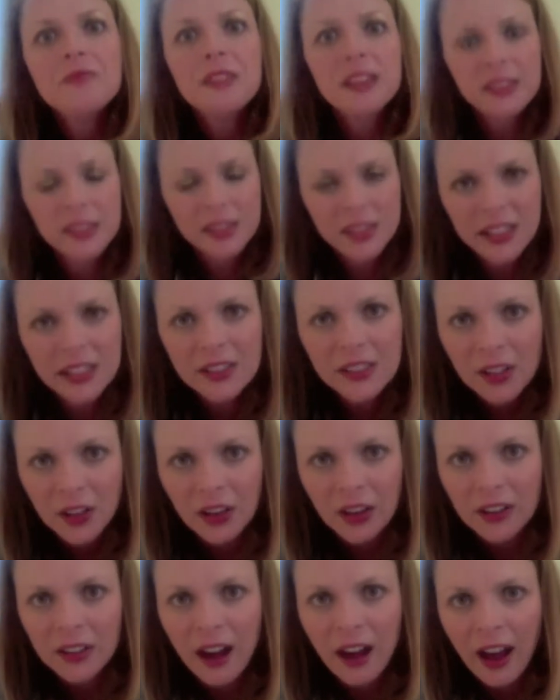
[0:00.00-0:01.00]
sees it
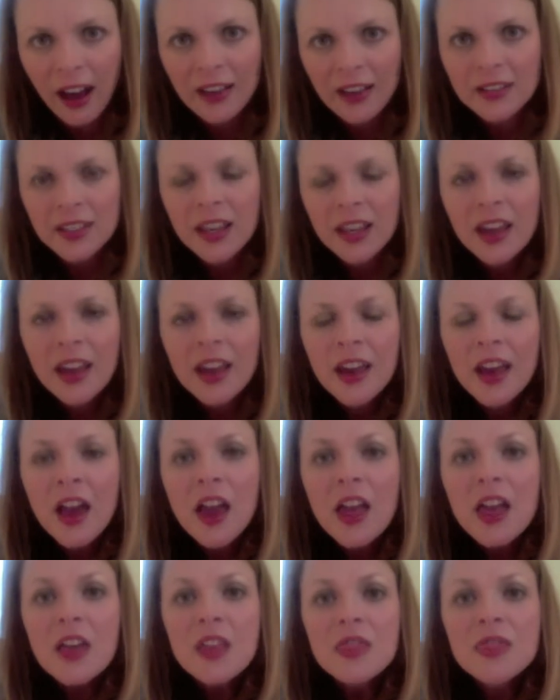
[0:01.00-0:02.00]
or not,
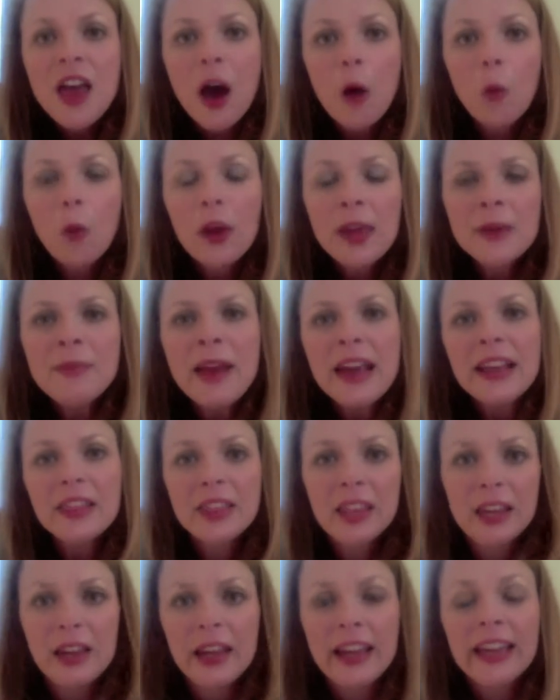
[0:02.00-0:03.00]
that we make
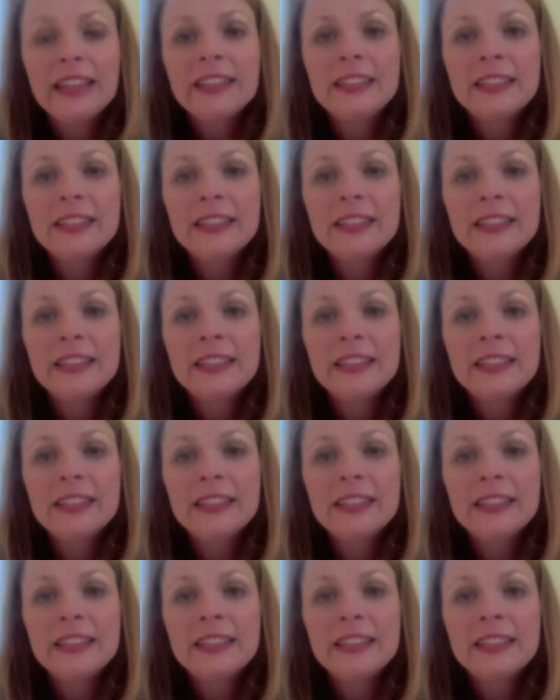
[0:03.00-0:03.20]
the